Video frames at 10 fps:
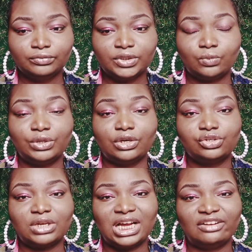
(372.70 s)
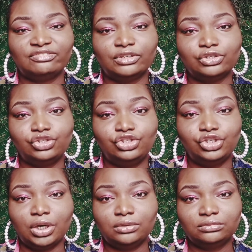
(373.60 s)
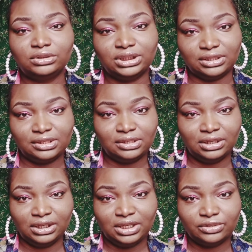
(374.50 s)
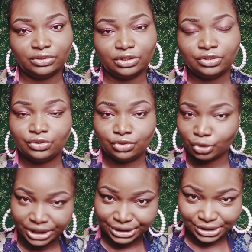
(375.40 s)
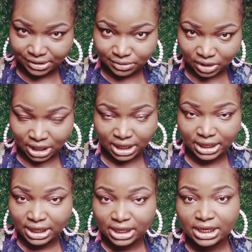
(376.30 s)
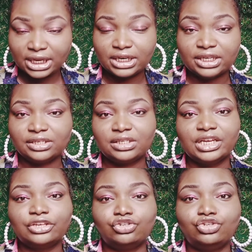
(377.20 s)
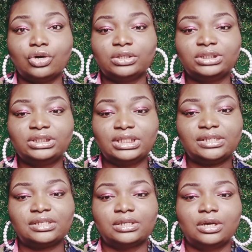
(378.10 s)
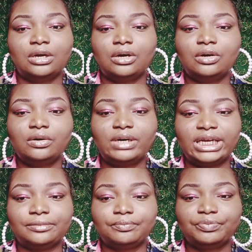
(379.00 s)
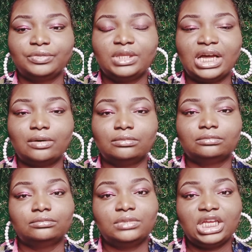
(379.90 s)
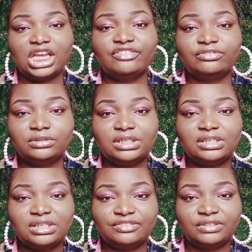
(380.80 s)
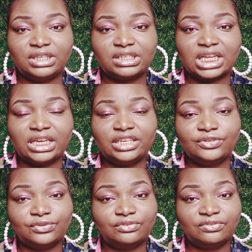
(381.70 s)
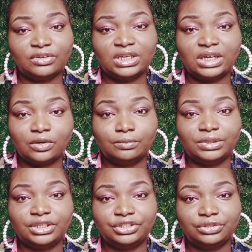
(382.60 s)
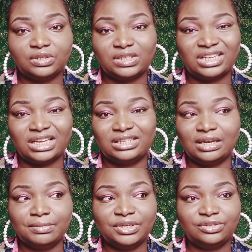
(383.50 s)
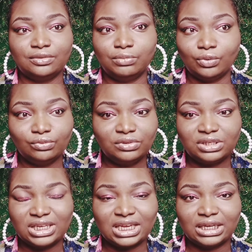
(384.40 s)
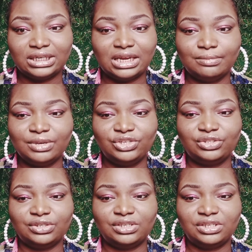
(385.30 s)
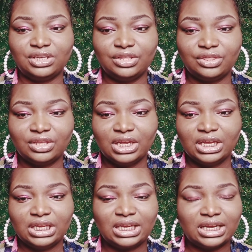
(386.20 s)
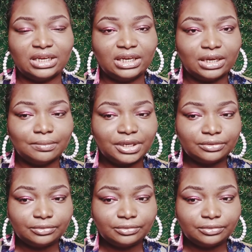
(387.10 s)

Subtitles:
We also have jaundice. It's not jaundice, okay? It is jaundice. All right. Now, even this syphilis can lead to further complications. It can damage the bones, it can damage the teeth, it can damage